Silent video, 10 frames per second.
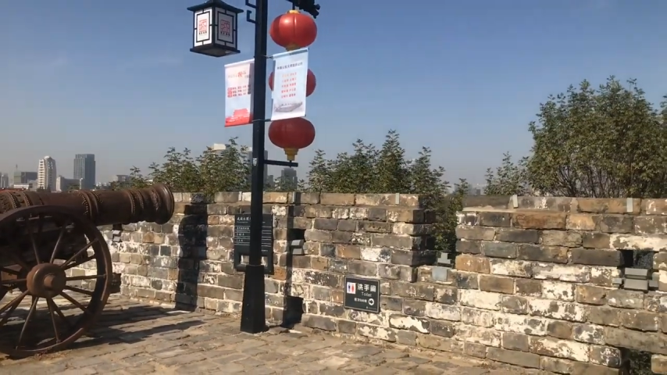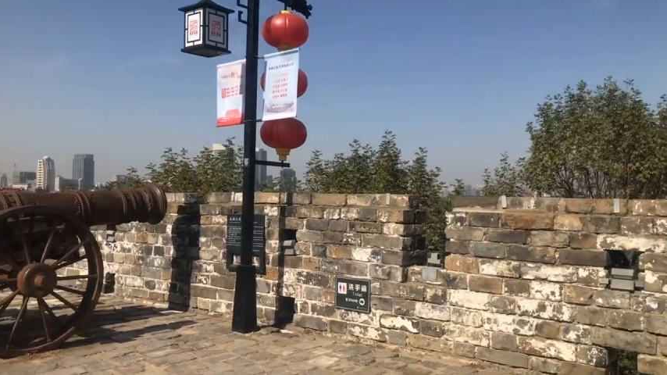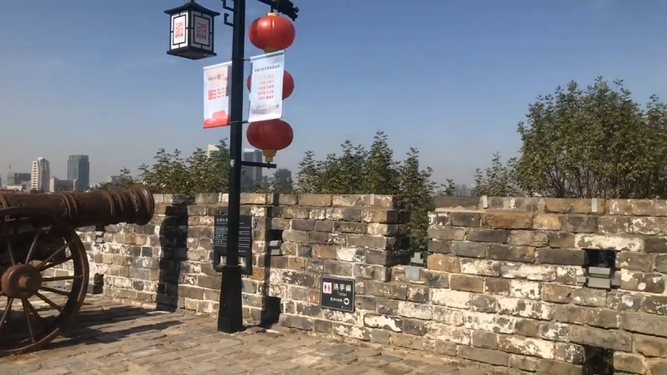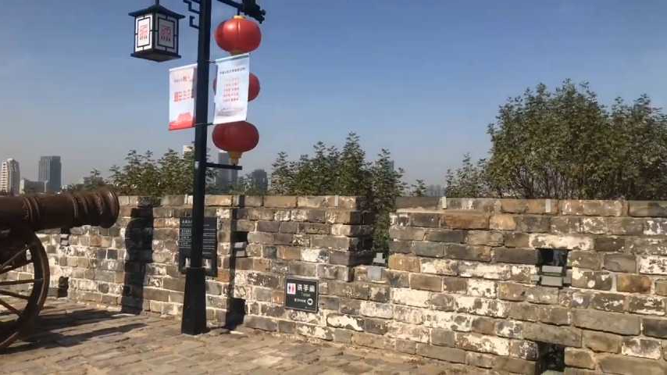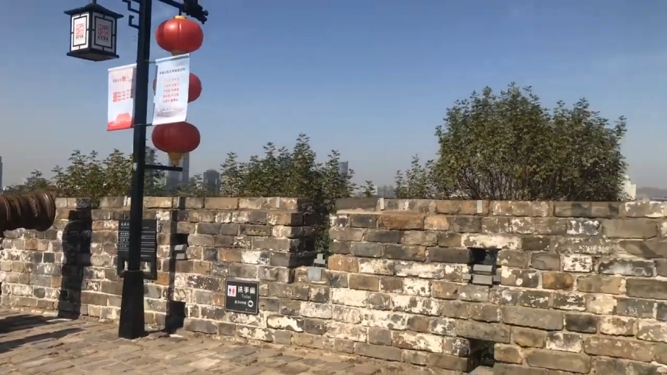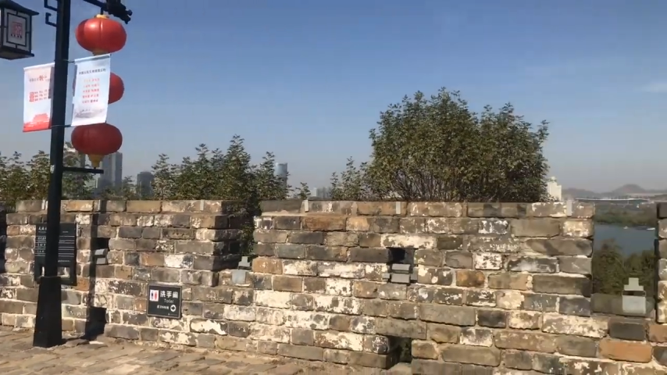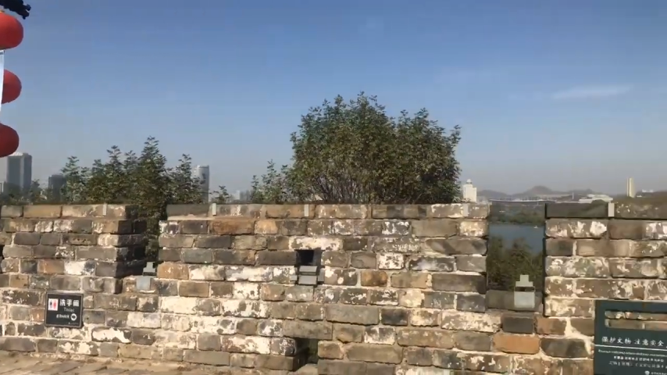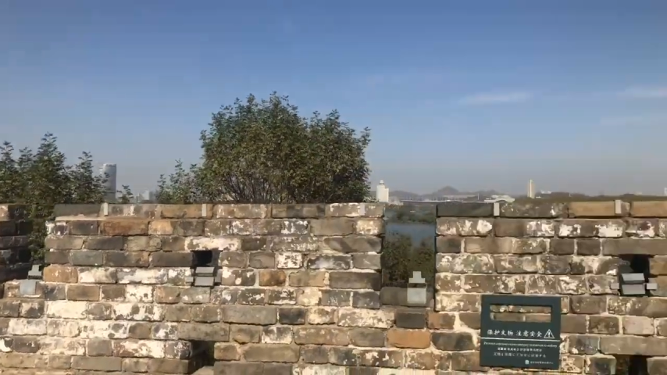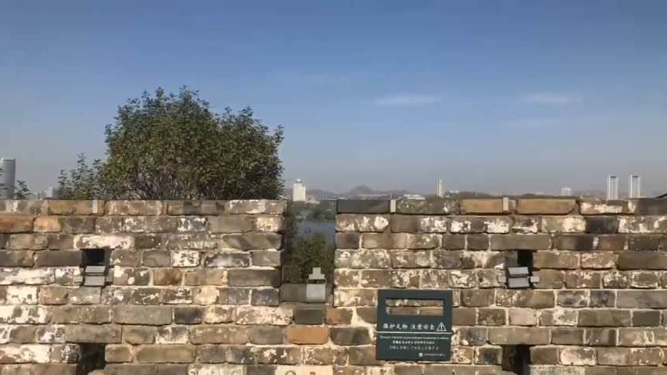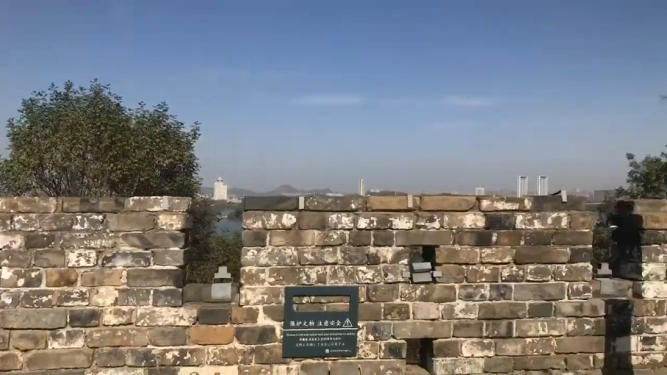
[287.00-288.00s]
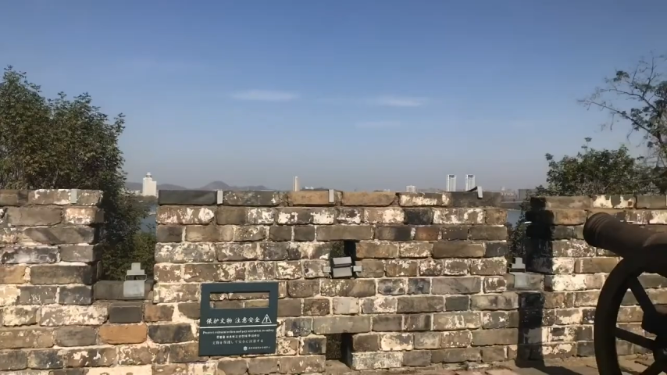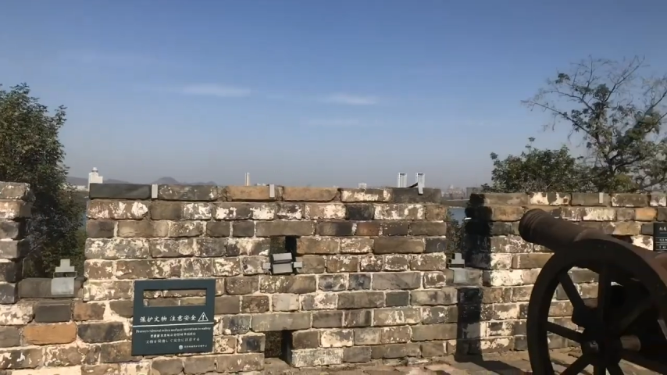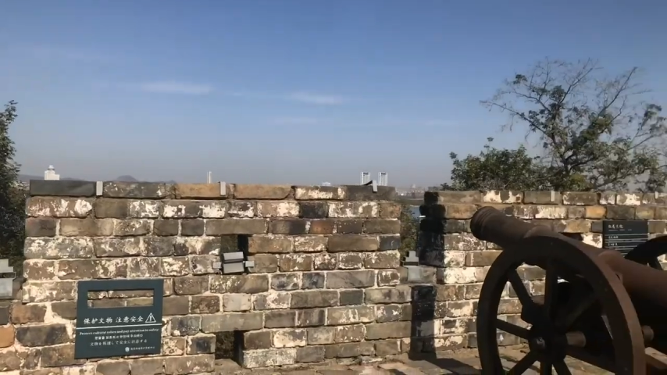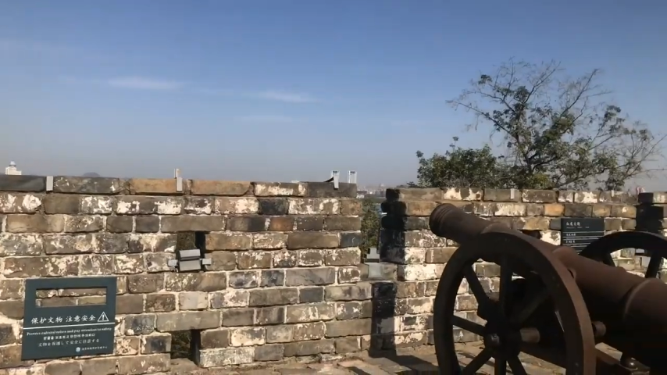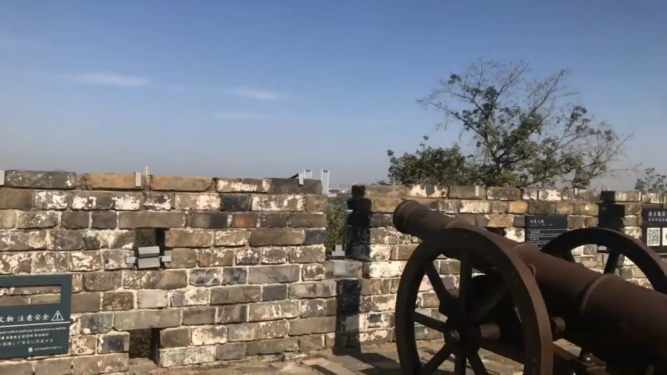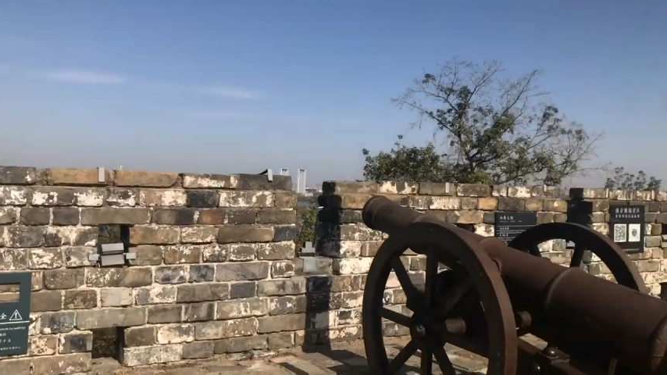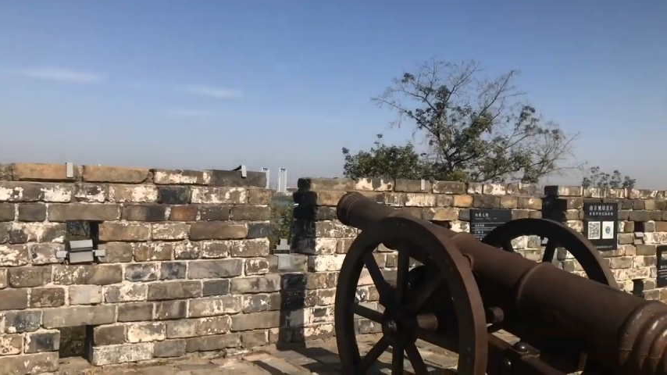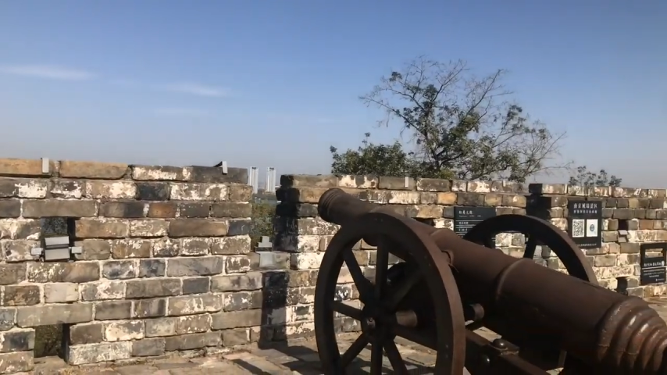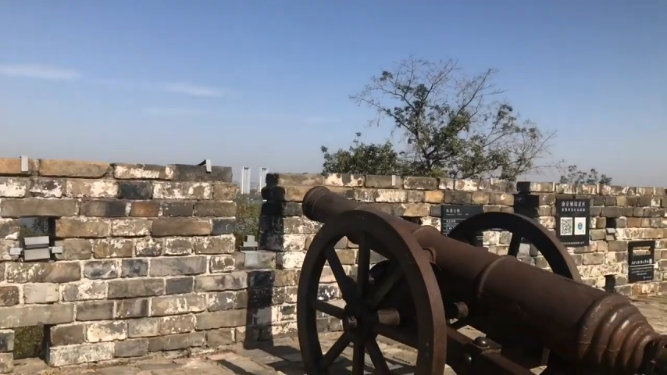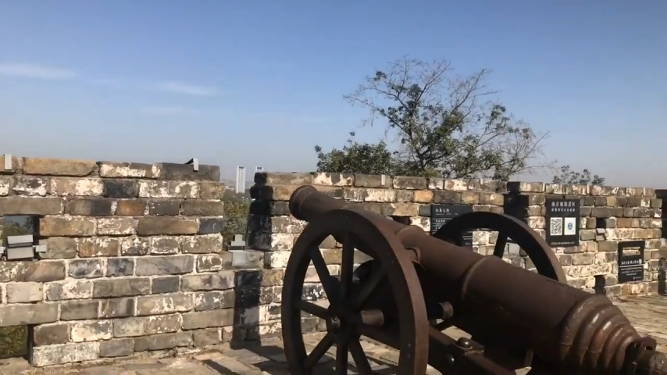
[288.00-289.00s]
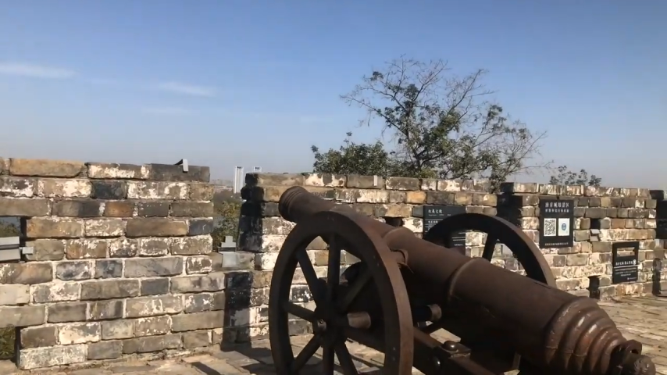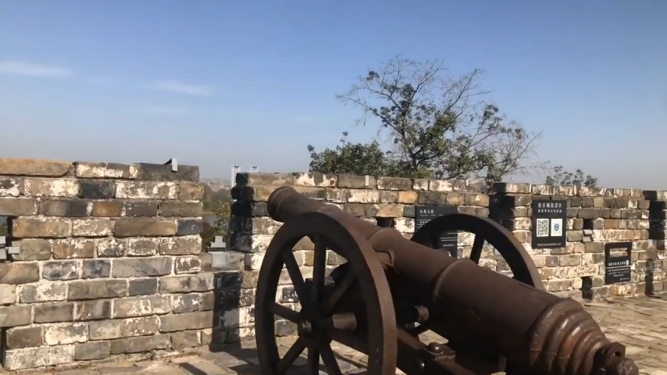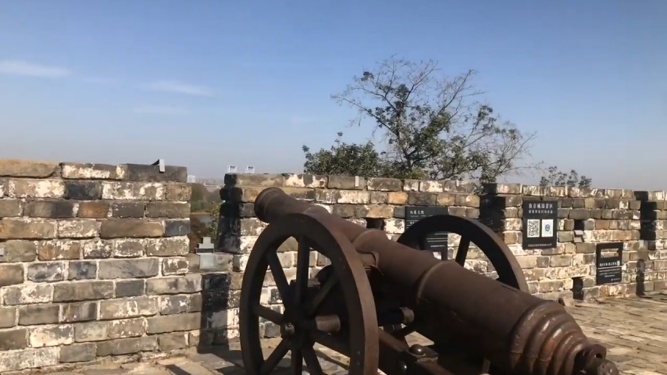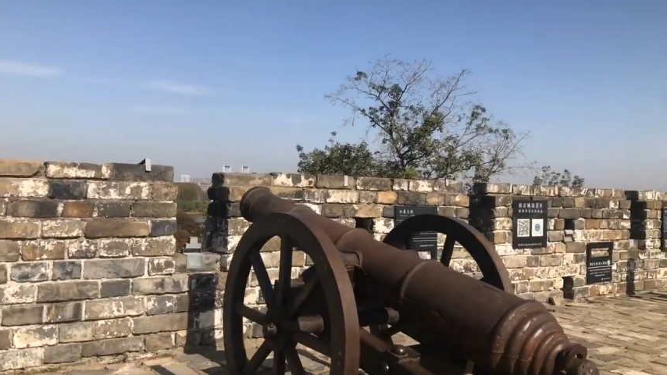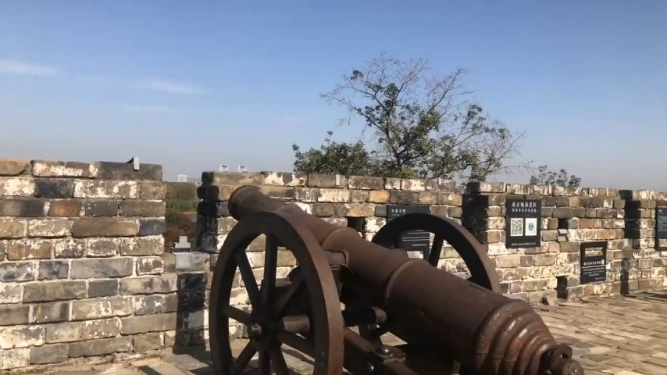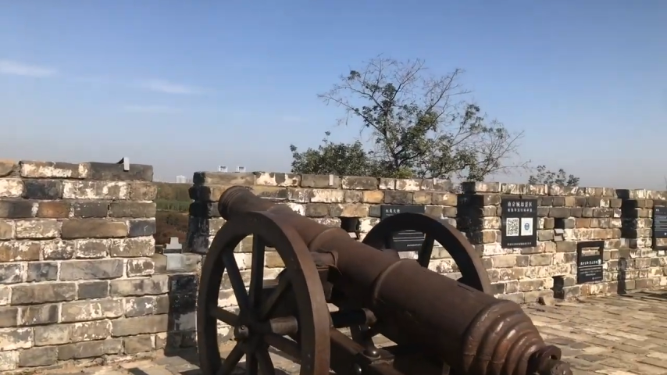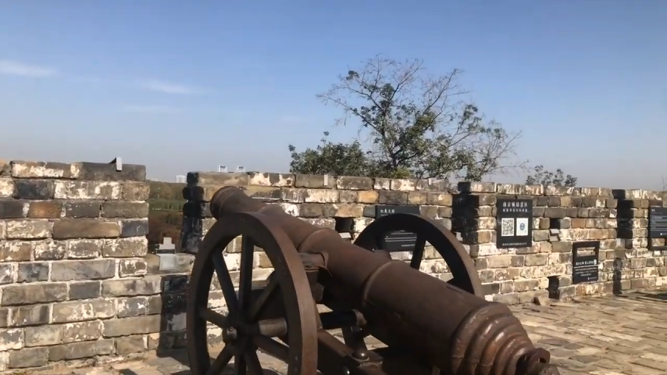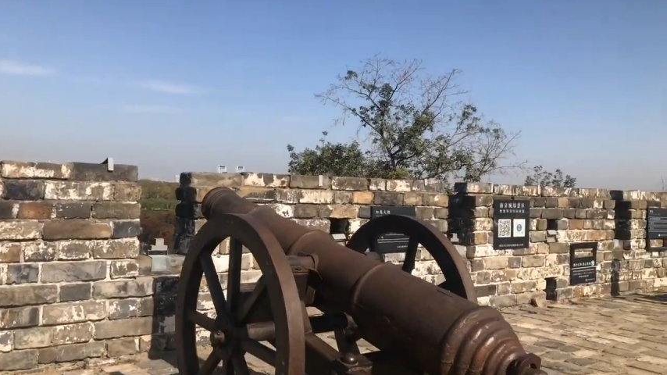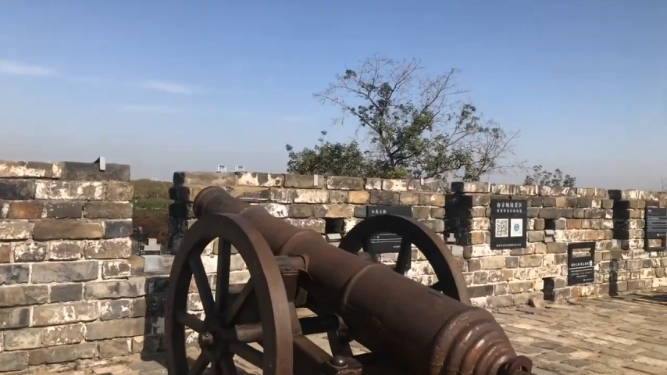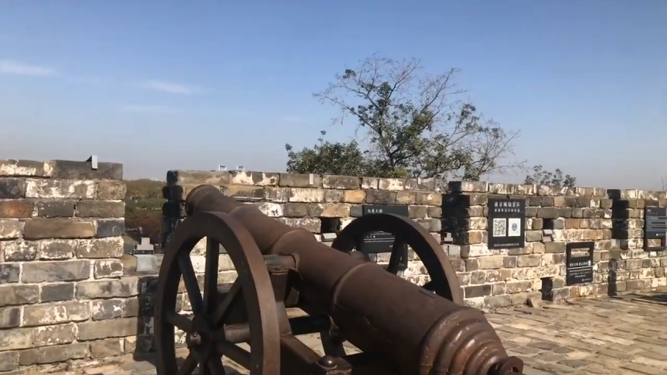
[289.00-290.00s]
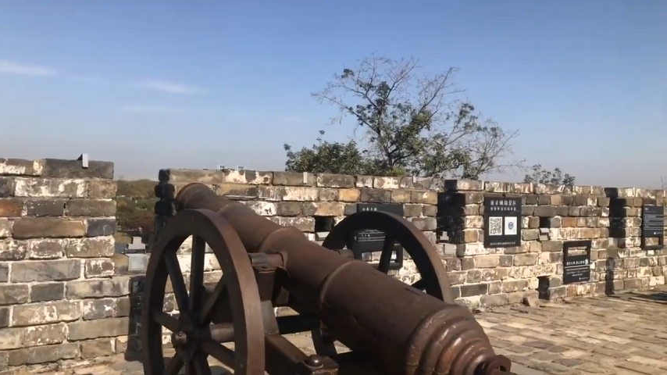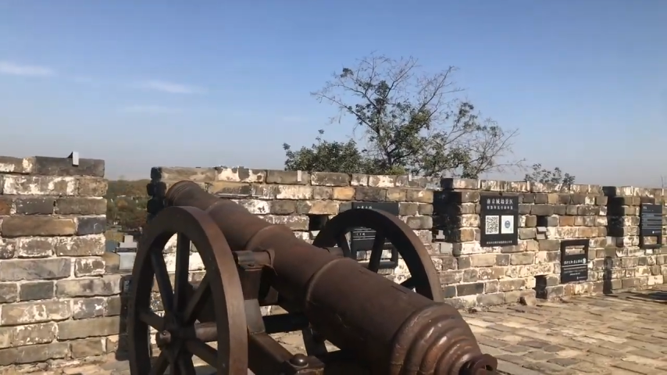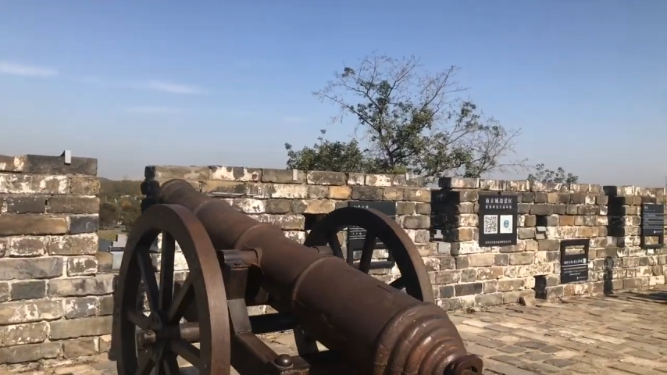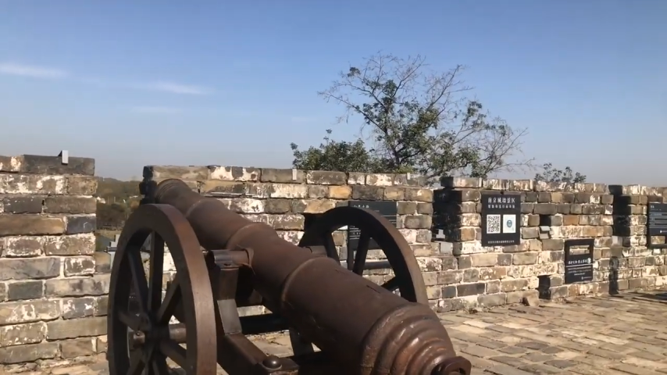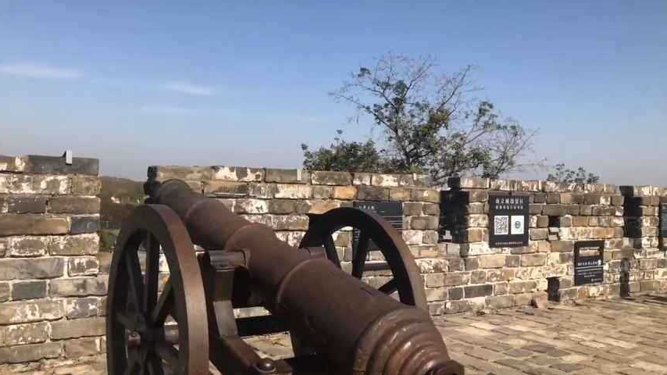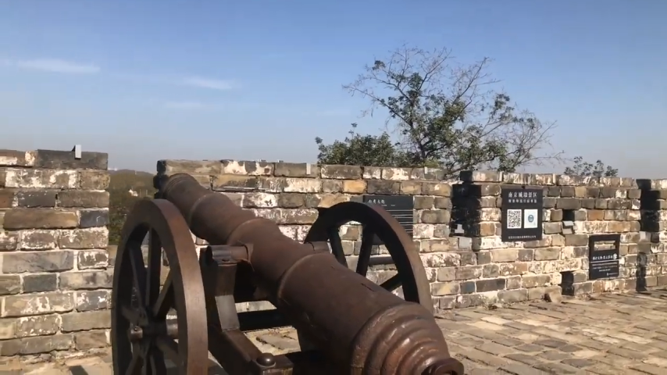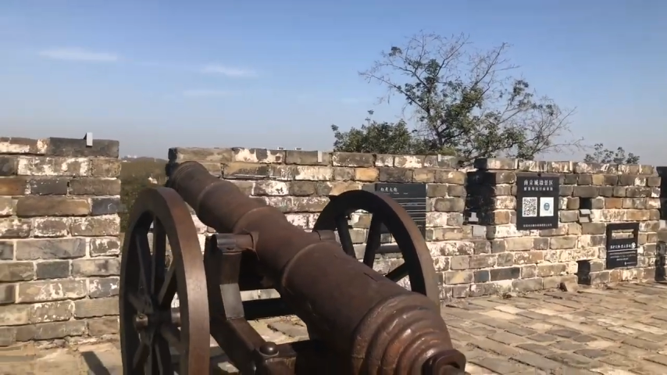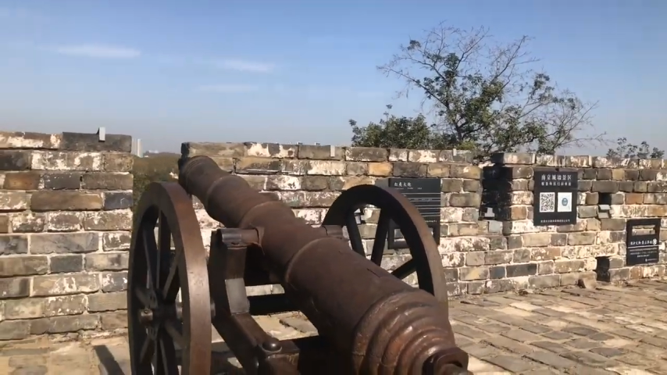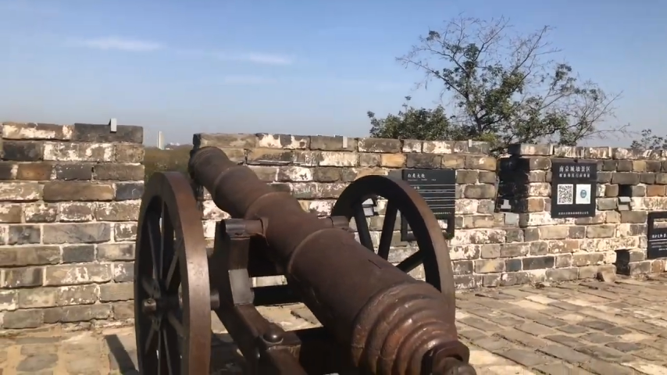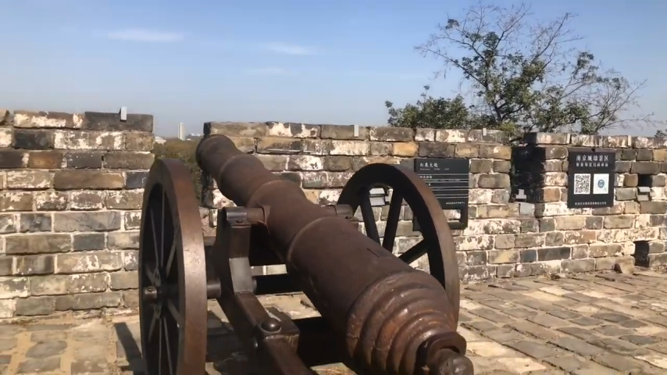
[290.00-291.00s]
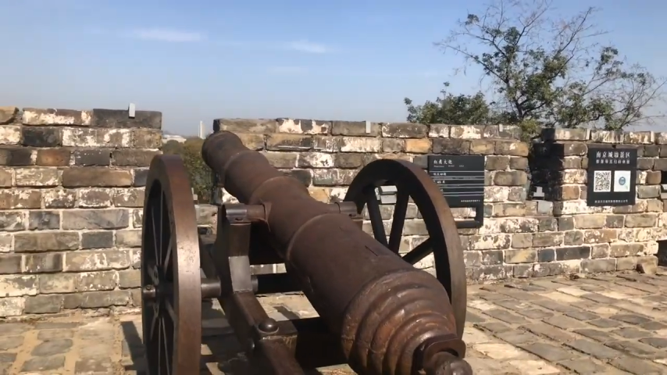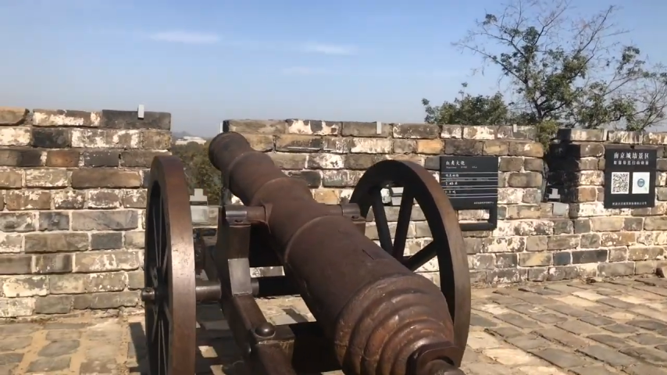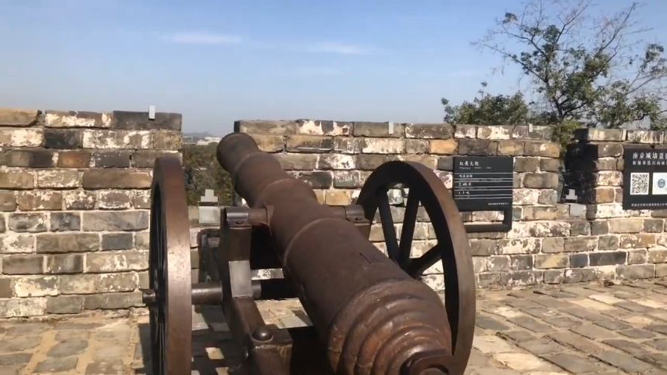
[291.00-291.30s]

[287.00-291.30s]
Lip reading: (no speaker visible)